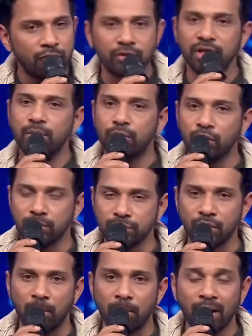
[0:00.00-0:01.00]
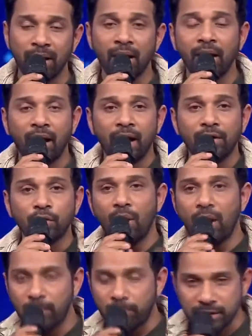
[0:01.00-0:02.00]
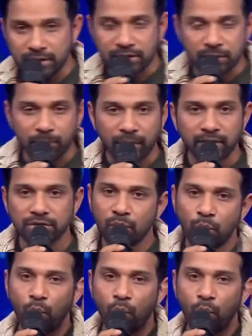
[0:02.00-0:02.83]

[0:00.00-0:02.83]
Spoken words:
for them to absorb. And to our pleasant surprise,